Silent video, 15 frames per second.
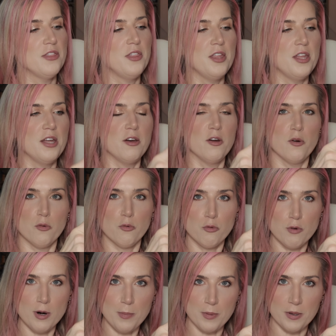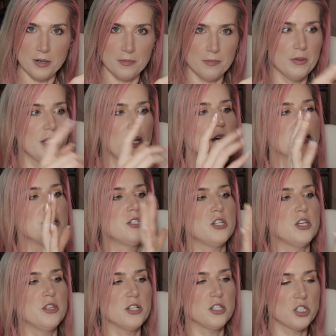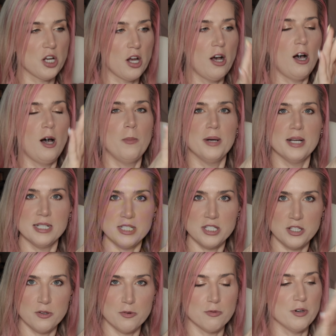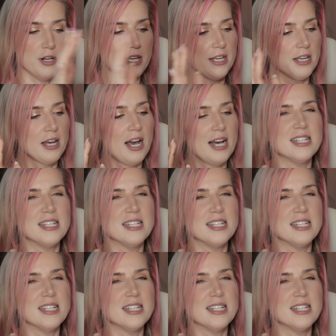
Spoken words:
the ribbon to the charm and to the ring.